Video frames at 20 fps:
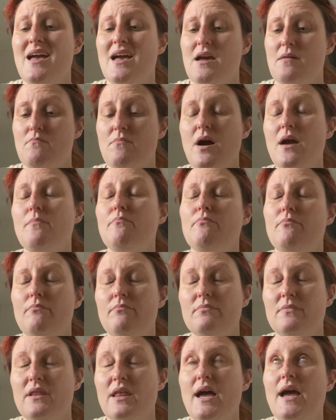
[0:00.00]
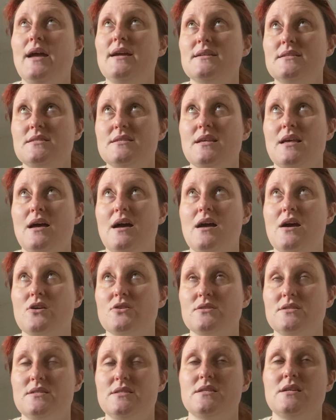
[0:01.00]
And my legs are
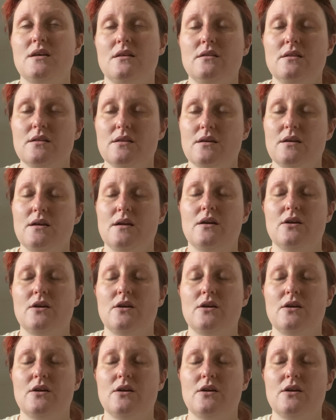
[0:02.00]
still